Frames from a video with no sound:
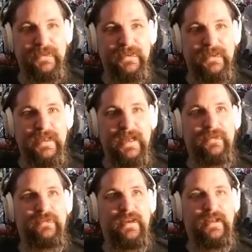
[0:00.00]
got a
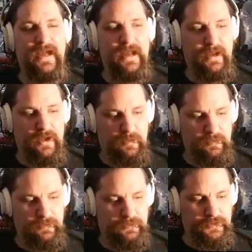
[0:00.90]
psychotic,
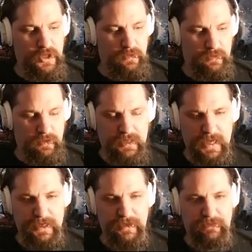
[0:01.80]
almost Joker
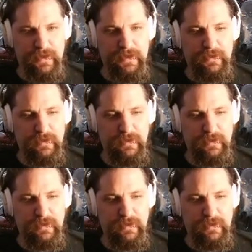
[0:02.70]
kind of grin.